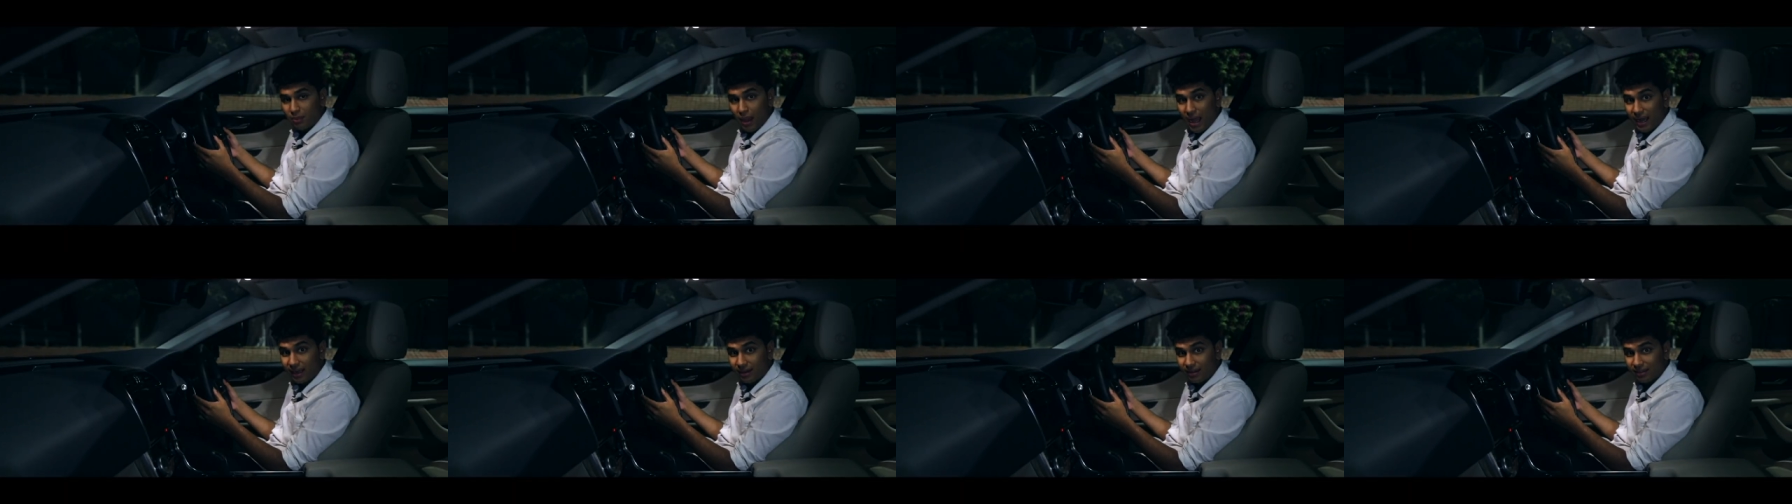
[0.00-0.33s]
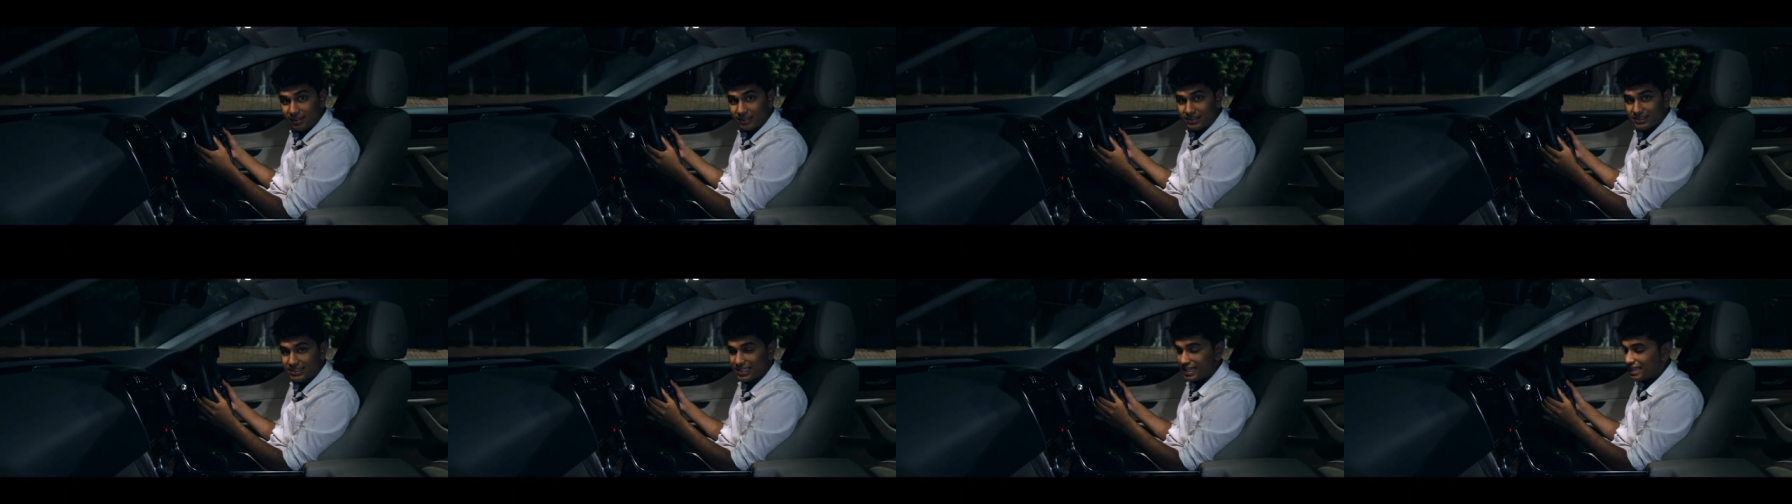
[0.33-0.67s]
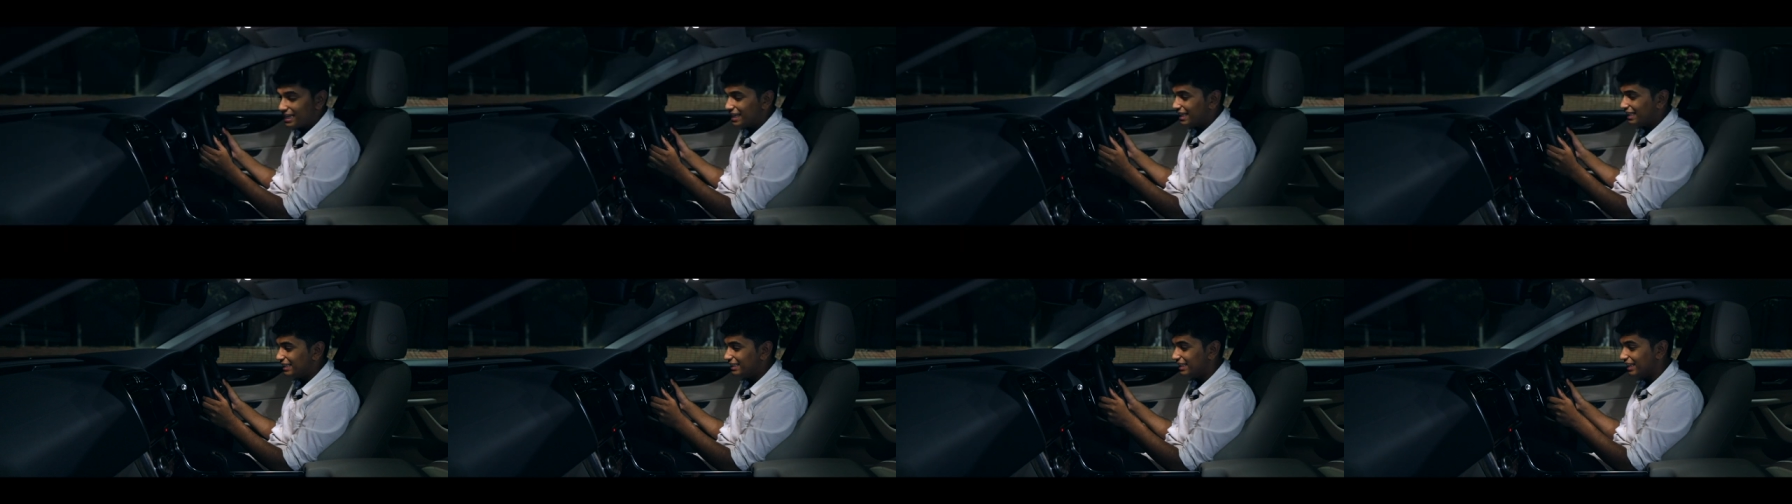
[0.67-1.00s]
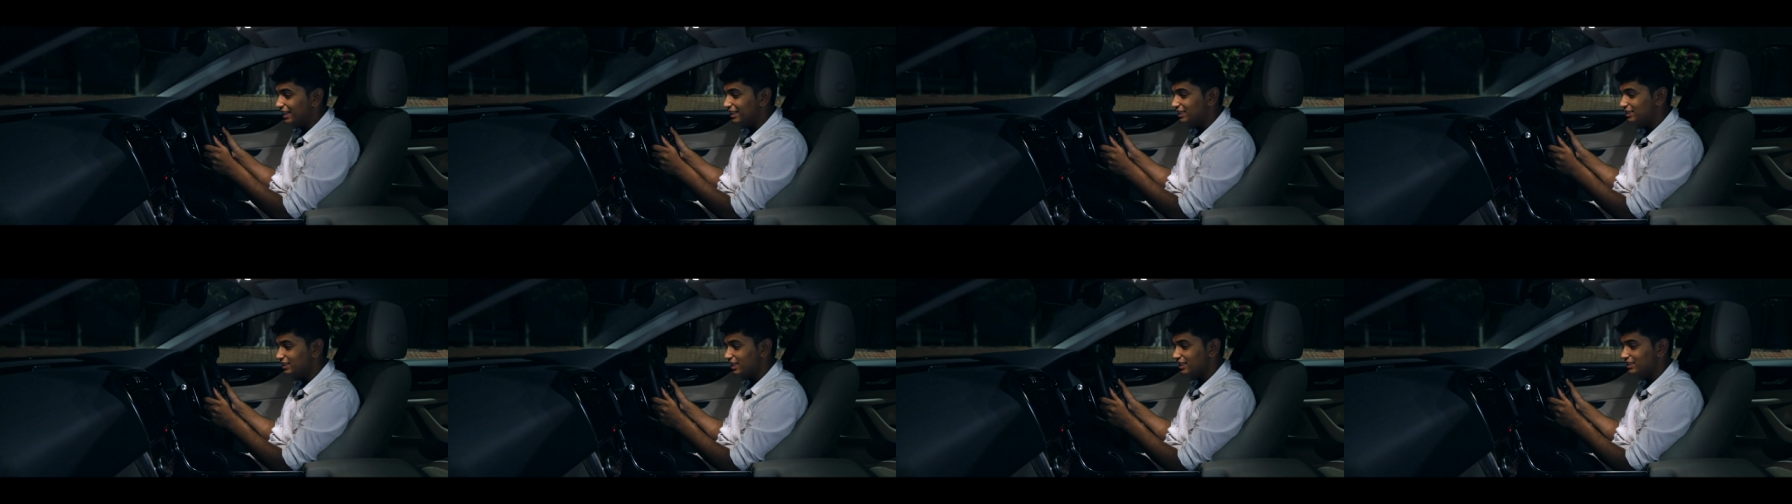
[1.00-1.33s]
paddles,
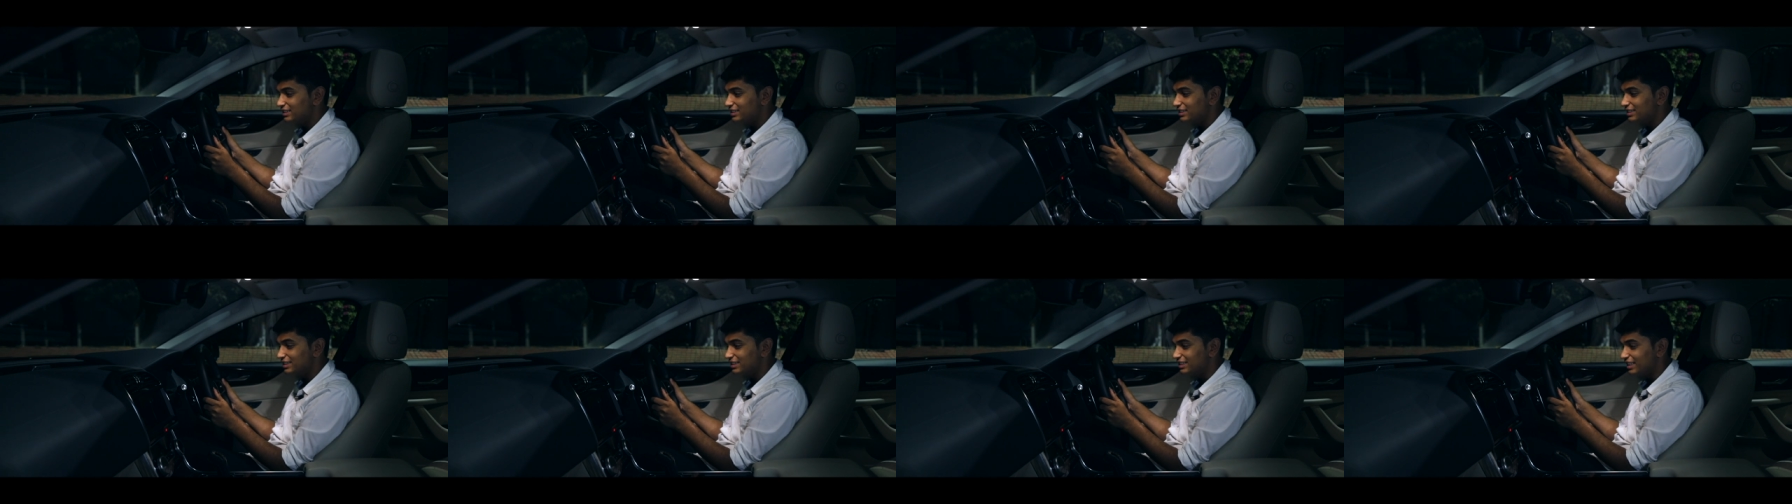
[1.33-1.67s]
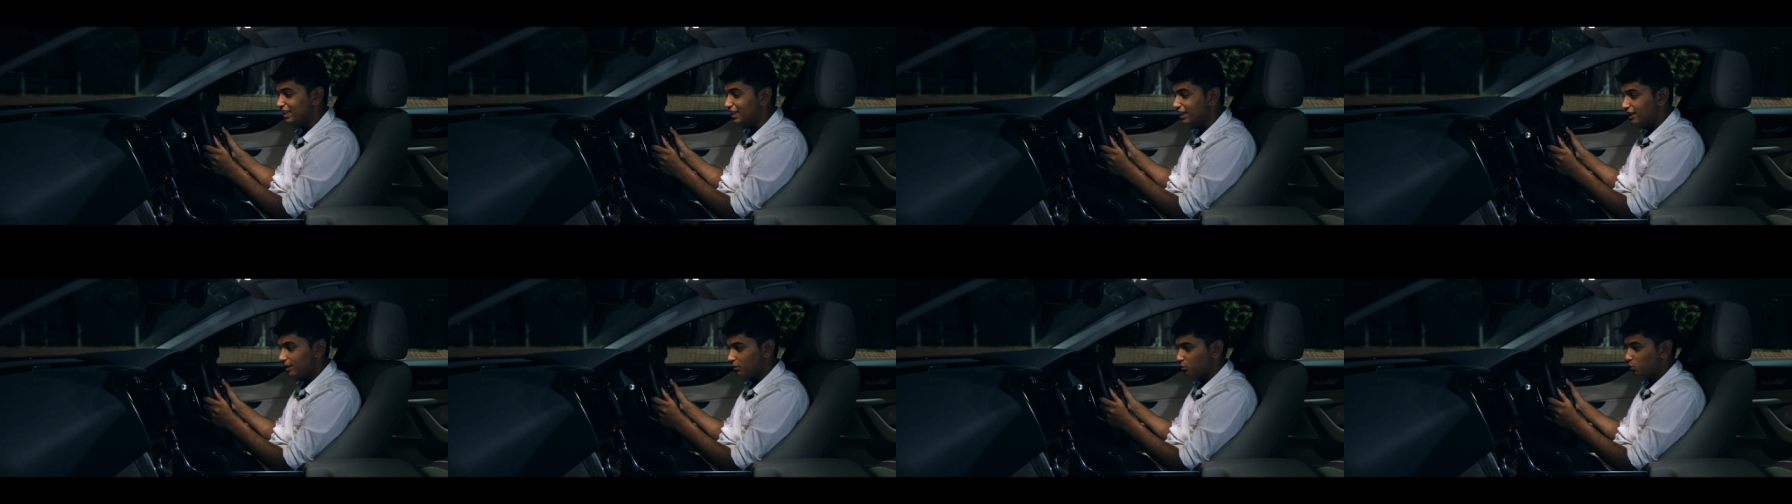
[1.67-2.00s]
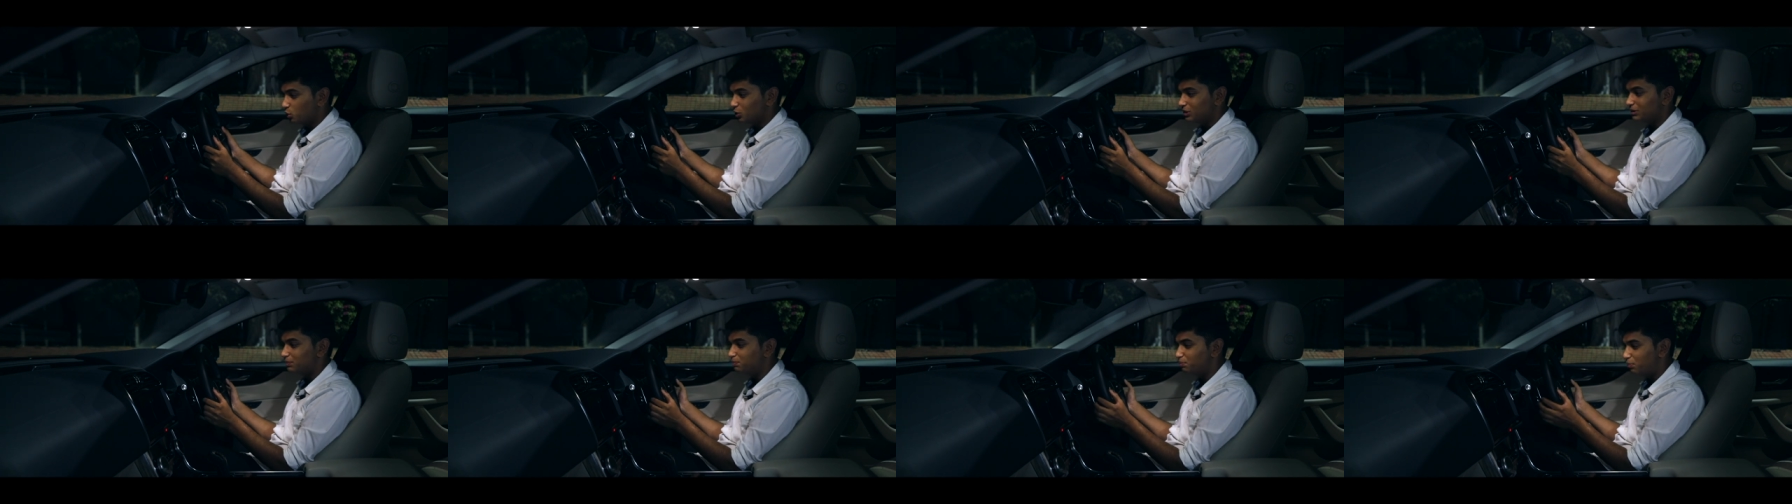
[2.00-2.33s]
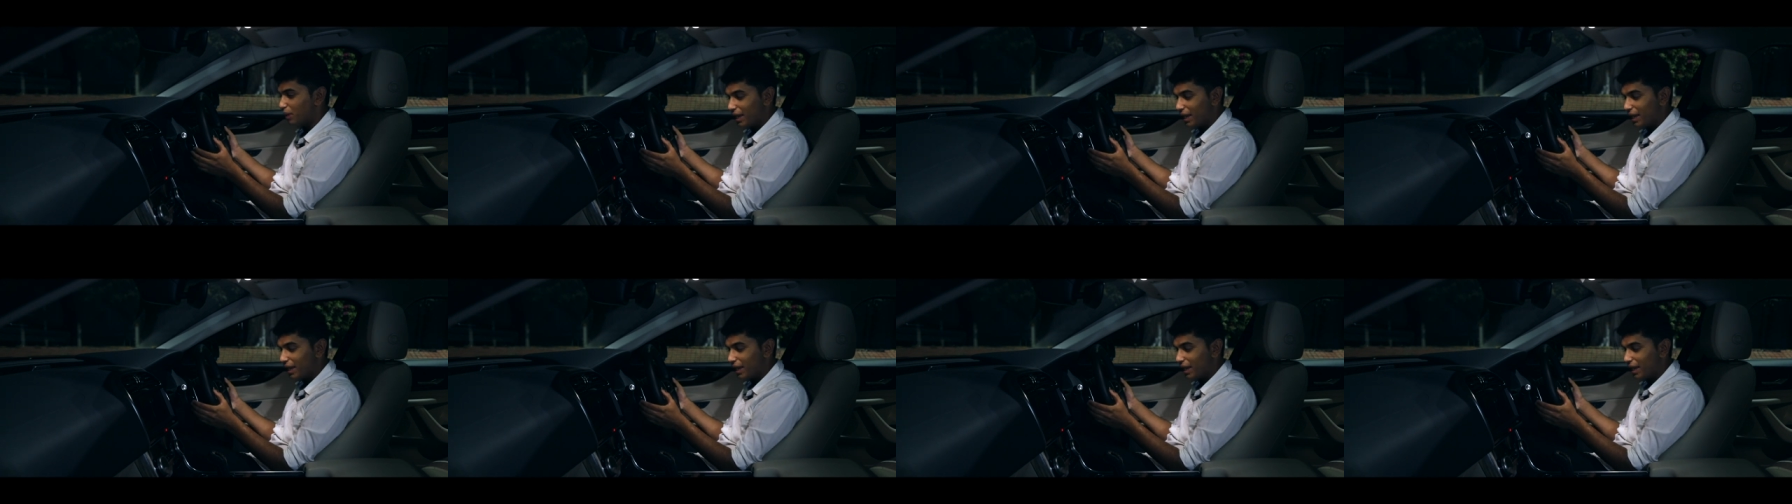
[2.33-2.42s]
they're just the single most